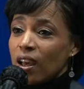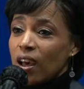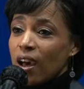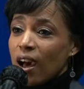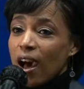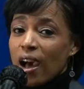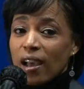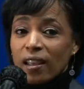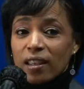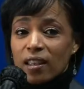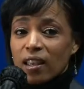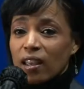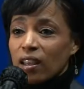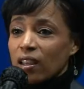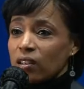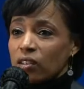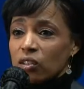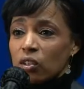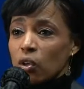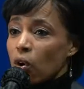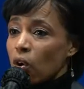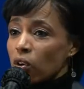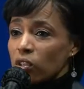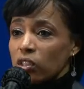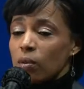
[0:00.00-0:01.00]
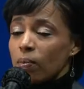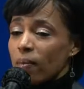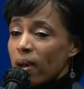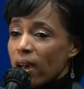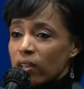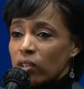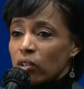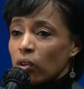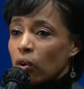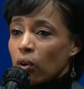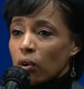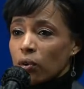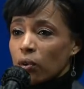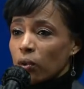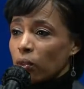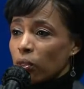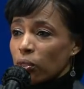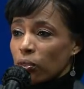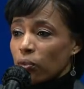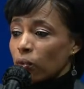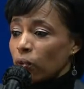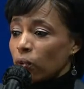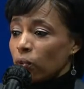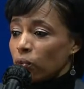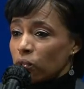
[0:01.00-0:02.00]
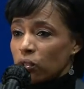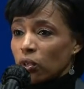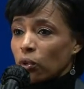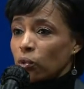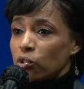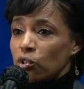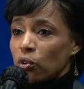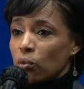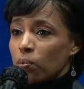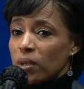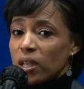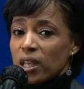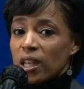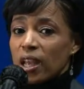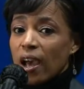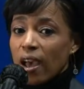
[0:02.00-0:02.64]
I can't talk to my daughter through social media.